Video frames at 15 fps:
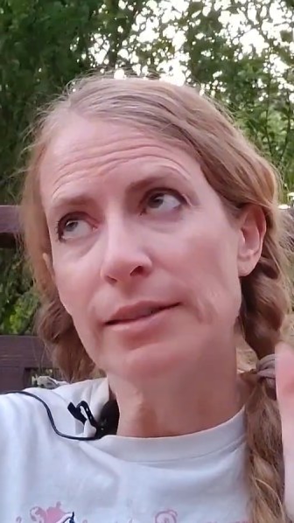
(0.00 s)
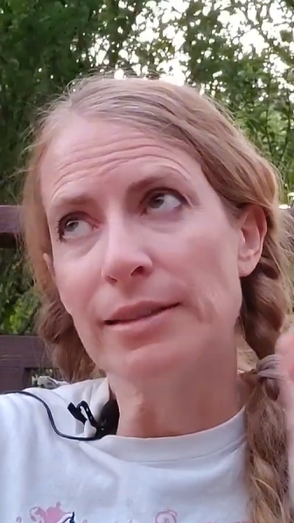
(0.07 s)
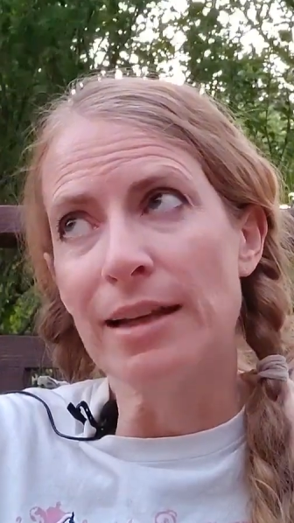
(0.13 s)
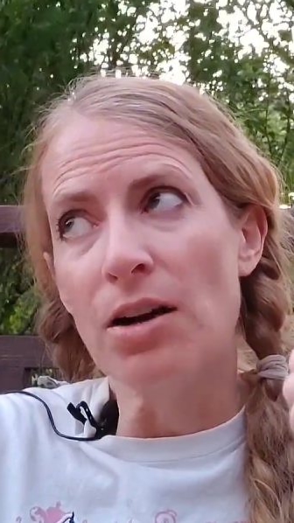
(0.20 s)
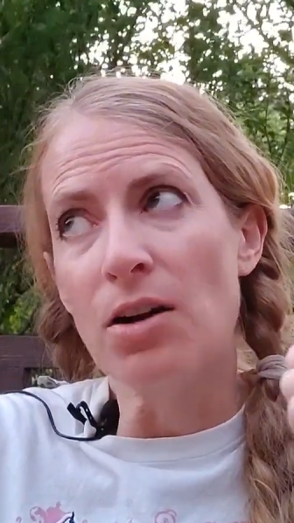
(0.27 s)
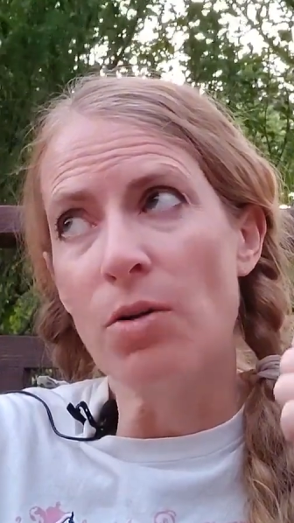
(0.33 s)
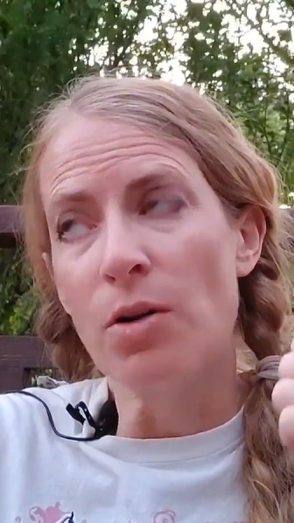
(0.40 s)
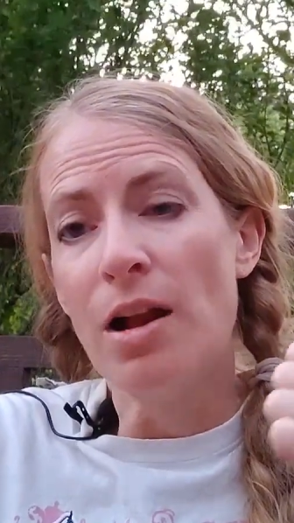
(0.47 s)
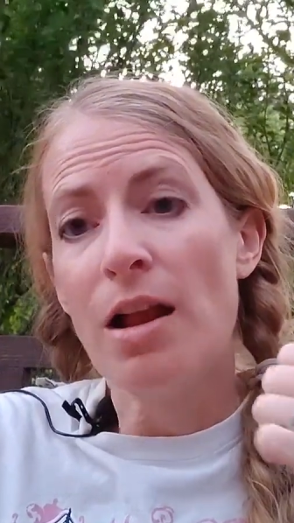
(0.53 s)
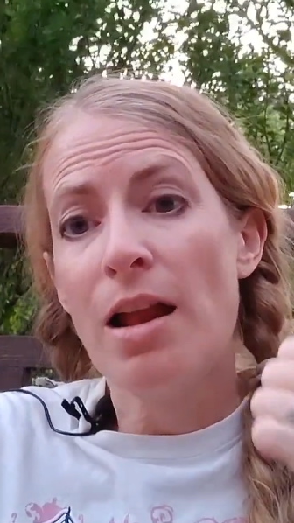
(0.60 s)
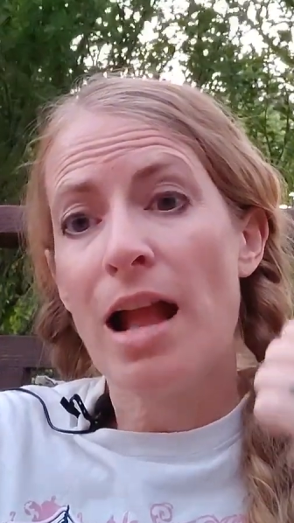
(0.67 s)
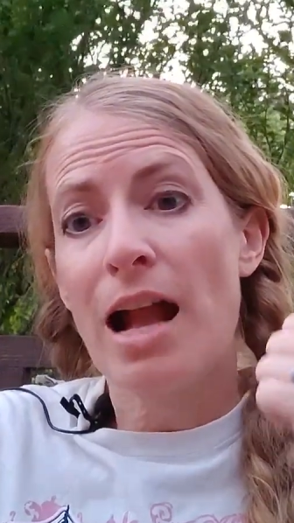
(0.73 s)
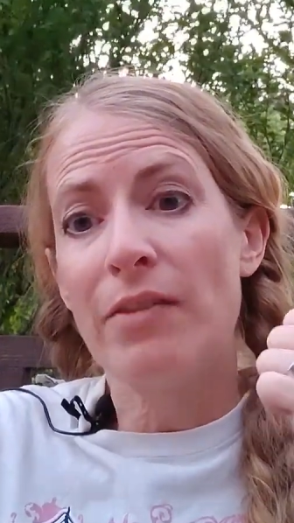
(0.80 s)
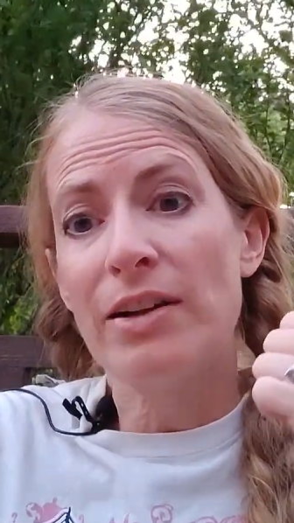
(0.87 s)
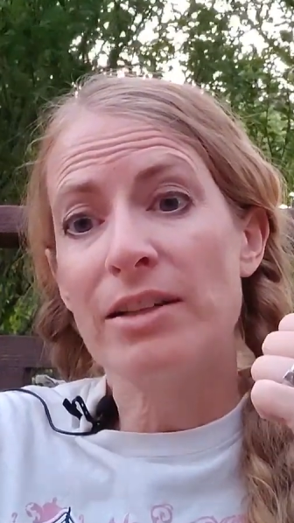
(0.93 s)
I'd say, oh,
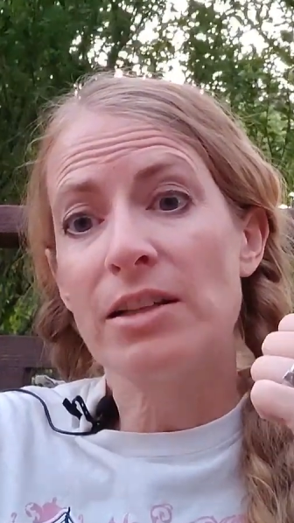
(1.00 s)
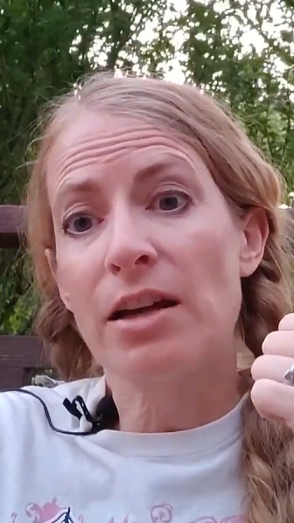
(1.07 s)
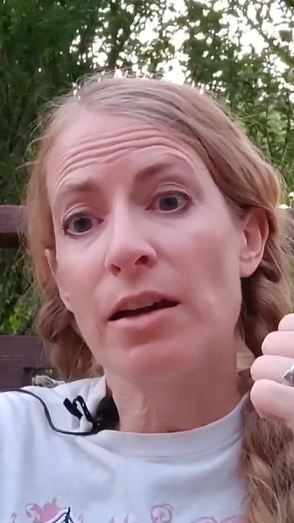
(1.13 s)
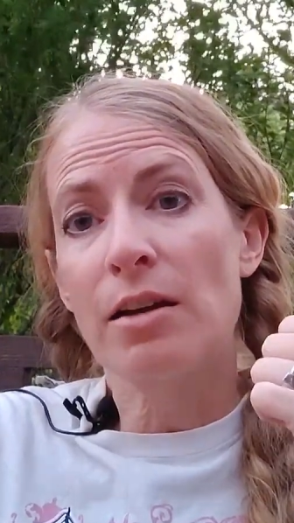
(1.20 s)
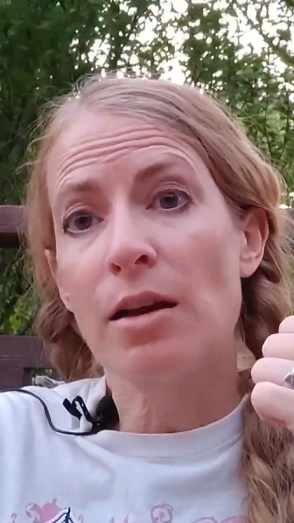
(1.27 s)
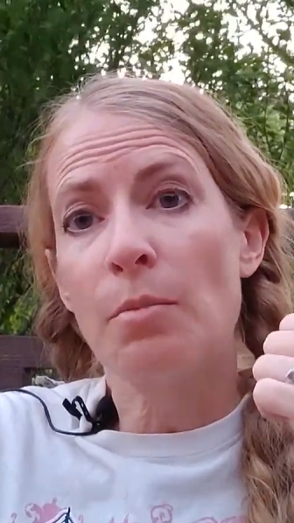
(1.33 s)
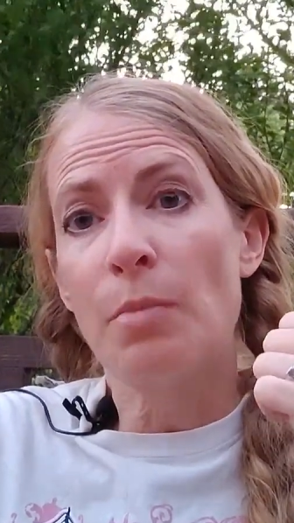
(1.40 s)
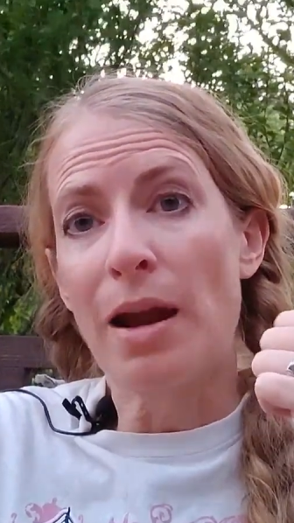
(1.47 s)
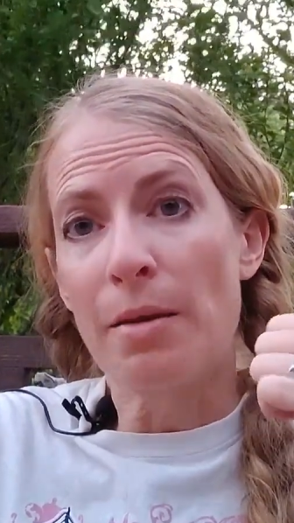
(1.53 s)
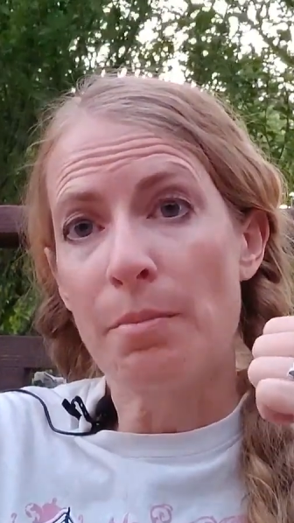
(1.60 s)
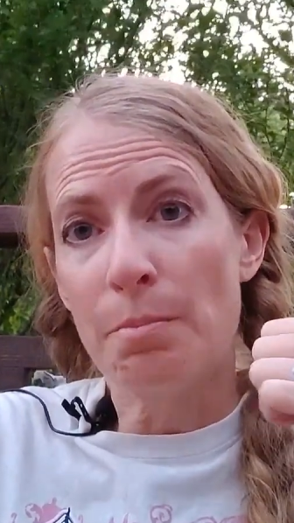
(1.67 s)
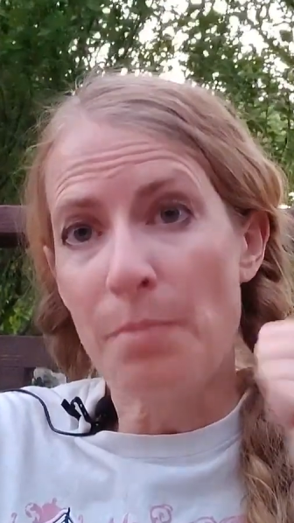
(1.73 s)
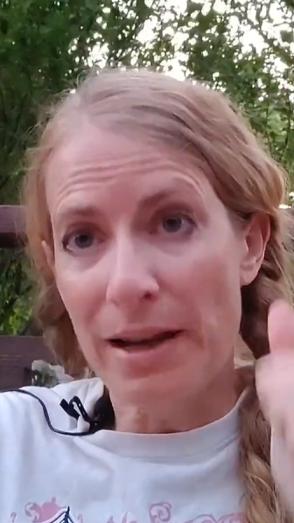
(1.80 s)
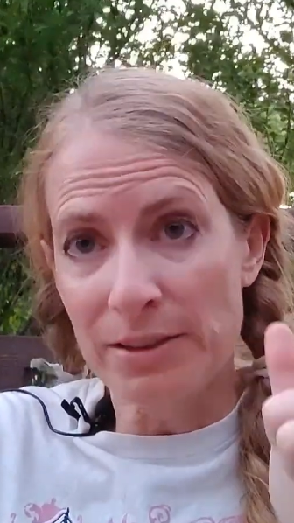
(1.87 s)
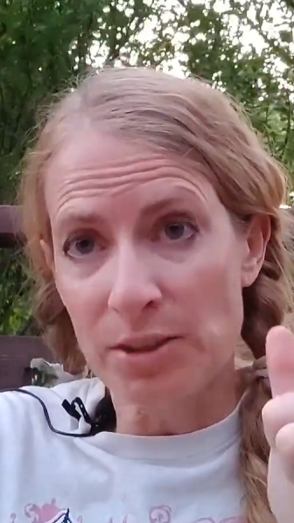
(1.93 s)
have I done my
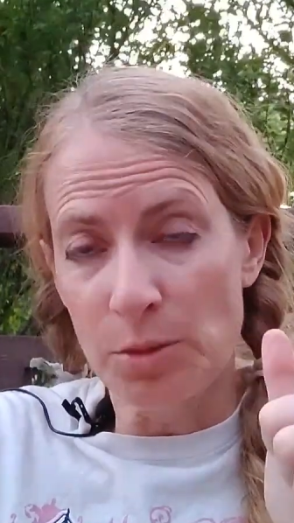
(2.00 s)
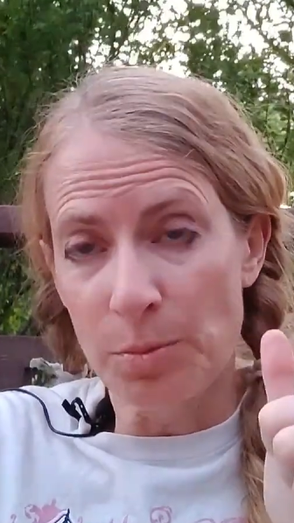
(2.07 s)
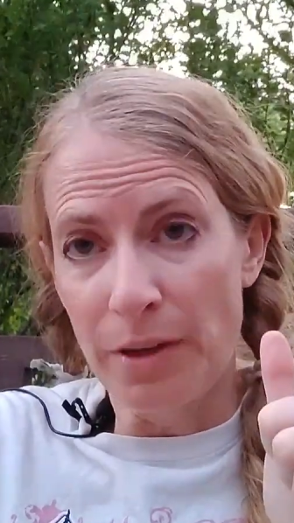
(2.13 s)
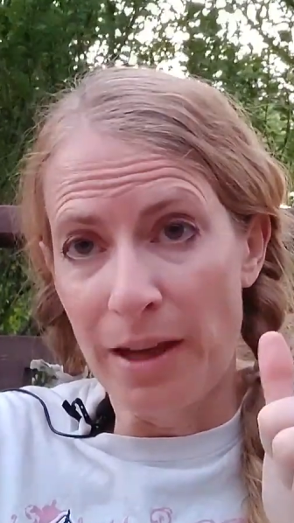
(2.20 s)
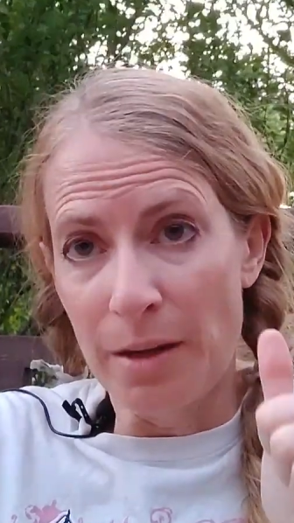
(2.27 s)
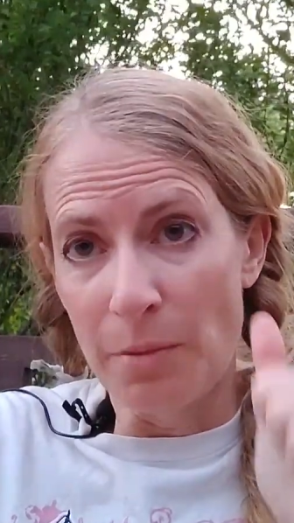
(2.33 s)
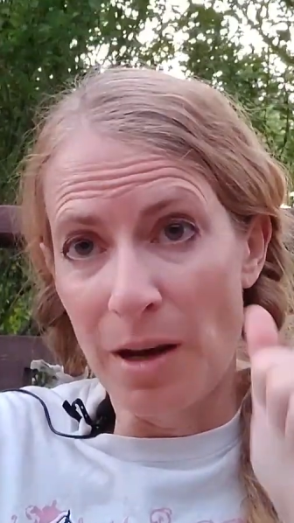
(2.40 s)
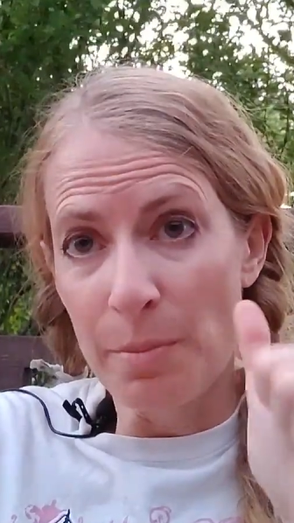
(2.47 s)
master plan,